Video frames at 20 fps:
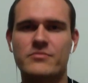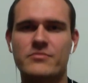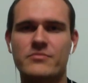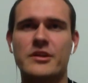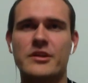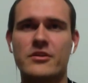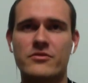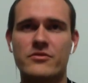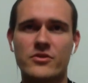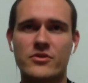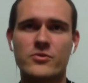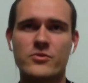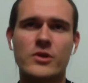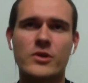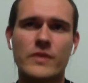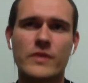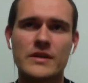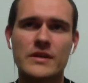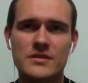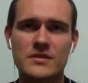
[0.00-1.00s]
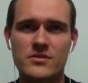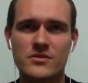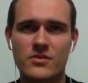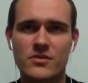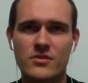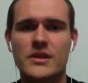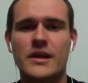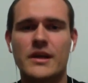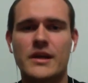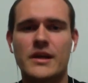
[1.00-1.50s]
Many of you requested to
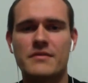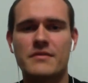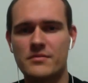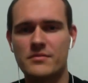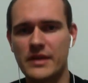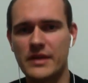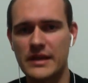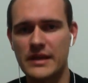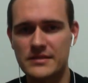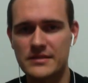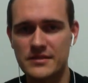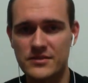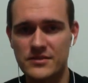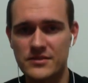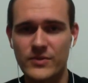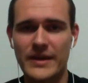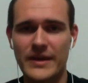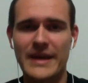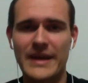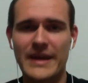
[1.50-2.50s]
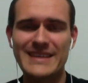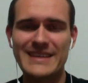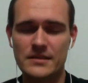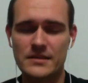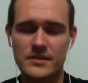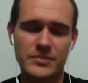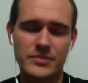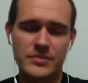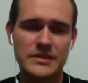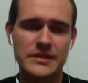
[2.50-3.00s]
actually have the ability to edit
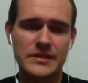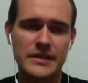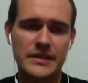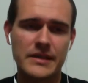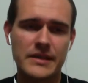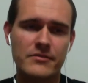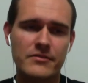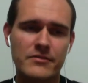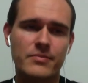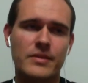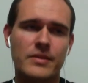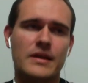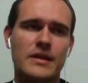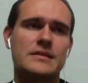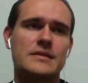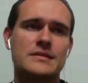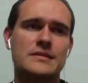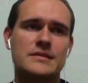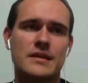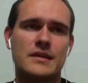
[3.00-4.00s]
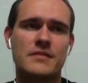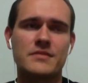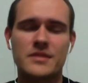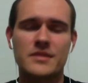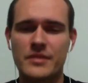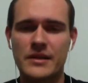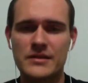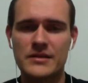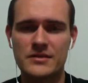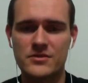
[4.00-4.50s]
the PDF, plus have the
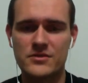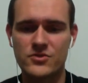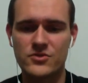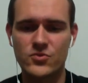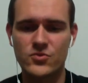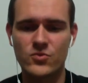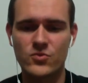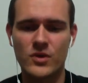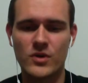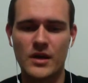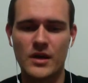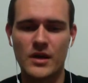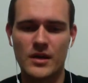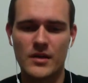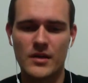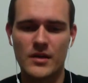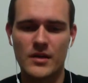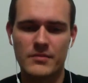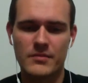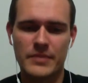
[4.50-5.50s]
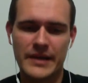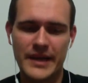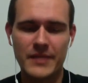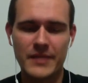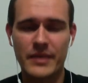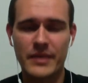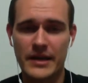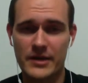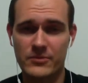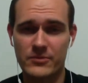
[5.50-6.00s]
ability to play
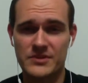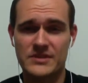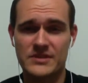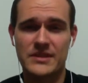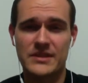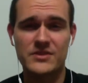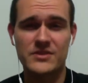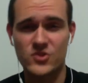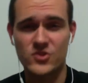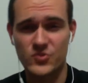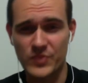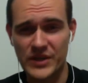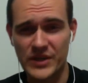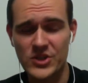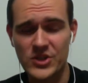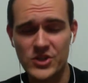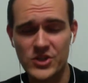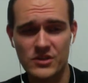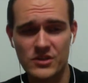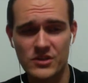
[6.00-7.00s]
back with text-to-speech.